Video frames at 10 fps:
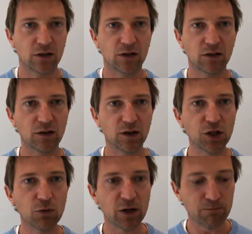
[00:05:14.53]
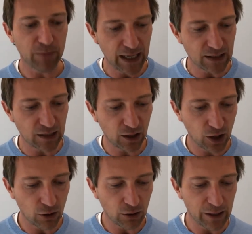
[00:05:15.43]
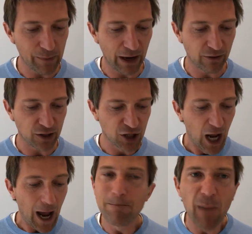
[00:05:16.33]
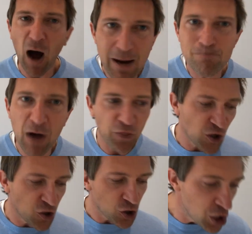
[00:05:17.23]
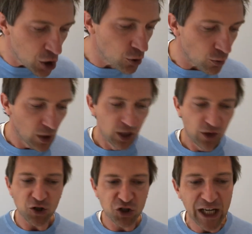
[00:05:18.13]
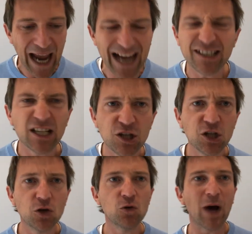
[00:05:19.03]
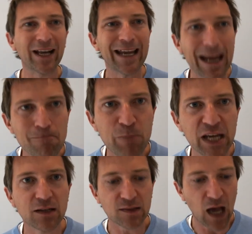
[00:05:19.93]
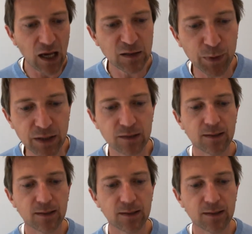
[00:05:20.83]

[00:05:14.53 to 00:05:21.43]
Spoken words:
that you had made an unholy marriage, and my mother knew that she had in you an impious husband,